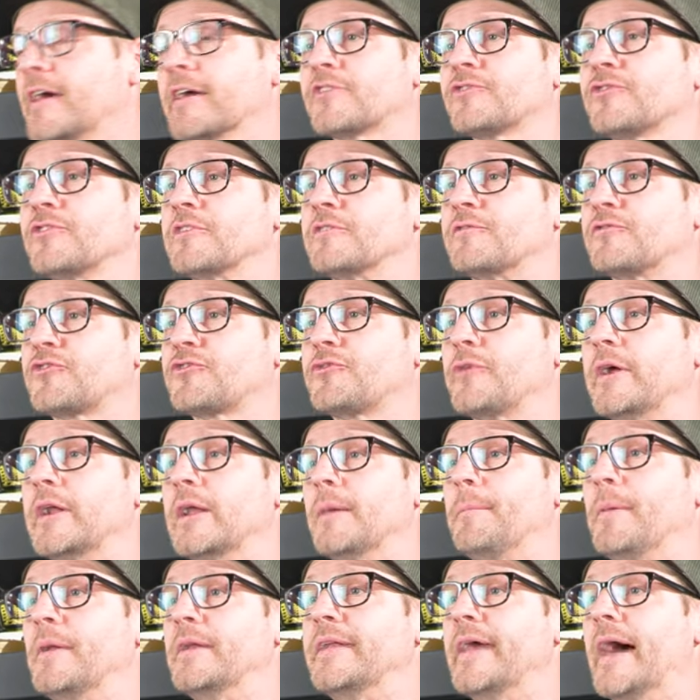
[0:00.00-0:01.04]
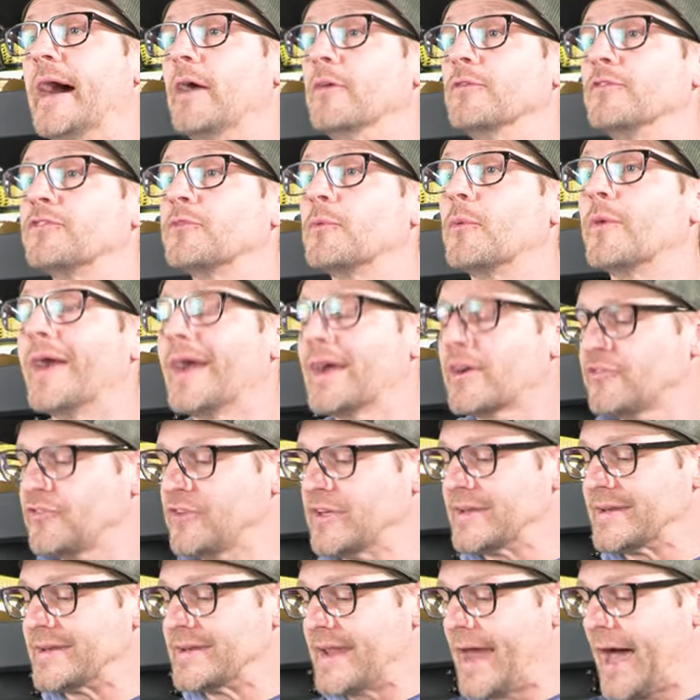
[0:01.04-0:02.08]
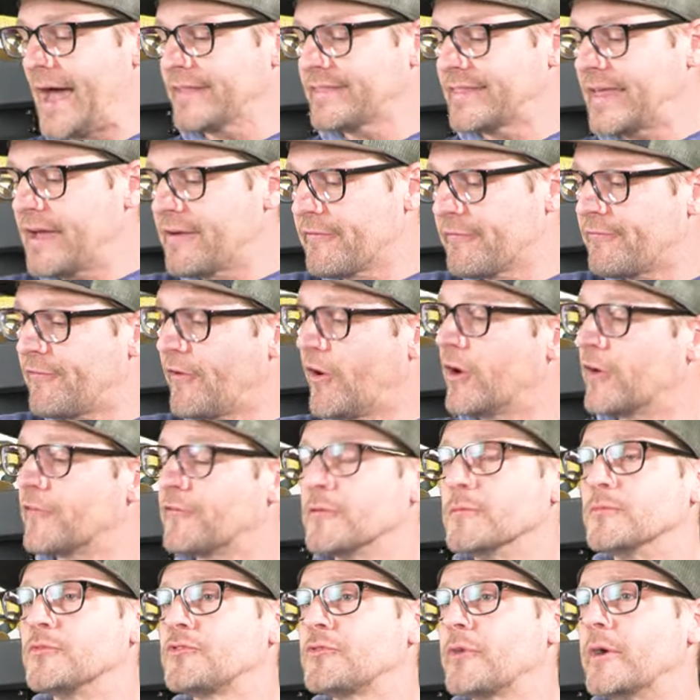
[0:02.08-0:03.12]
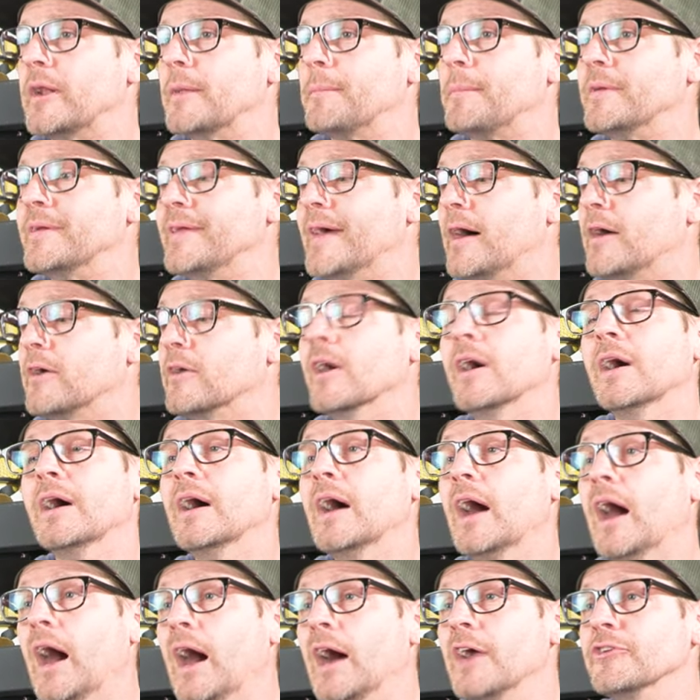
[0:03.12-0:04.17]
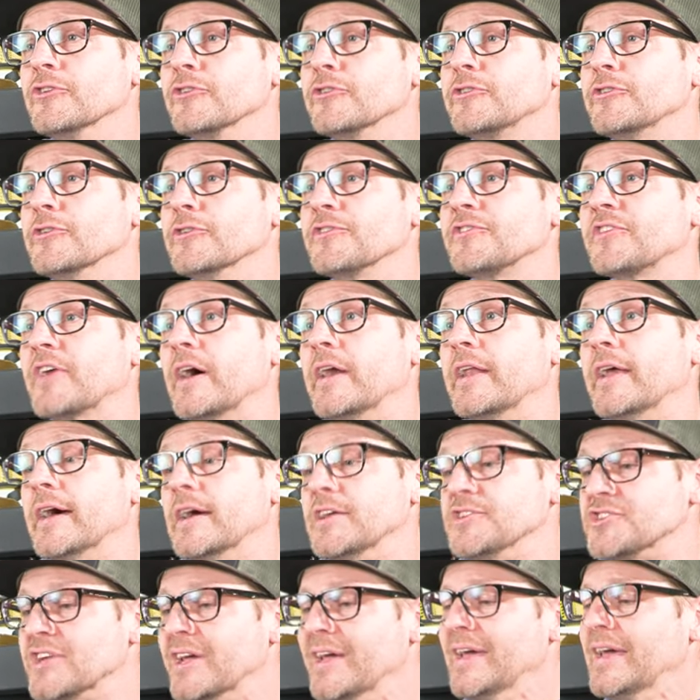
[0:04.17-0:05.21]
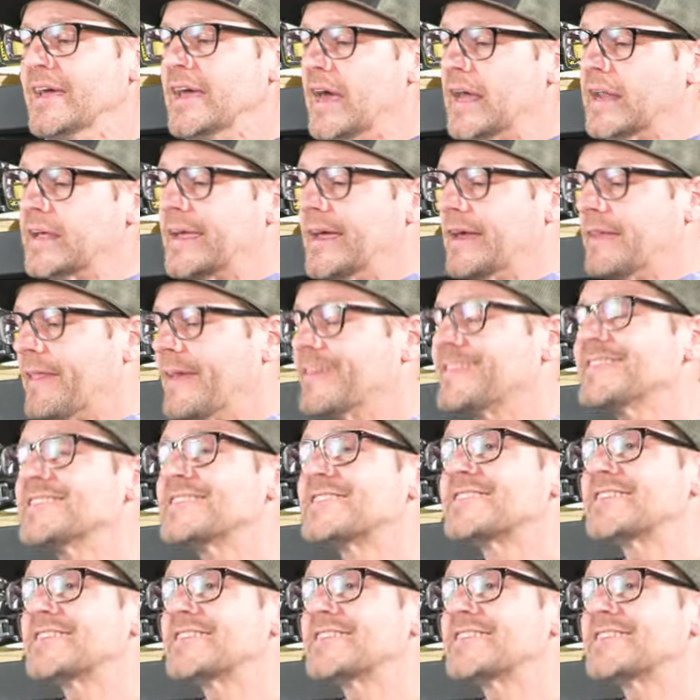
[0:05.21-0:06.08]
actually straight up and down. So we're actually not that far from straight up and down on your heel side edge. And again, that's a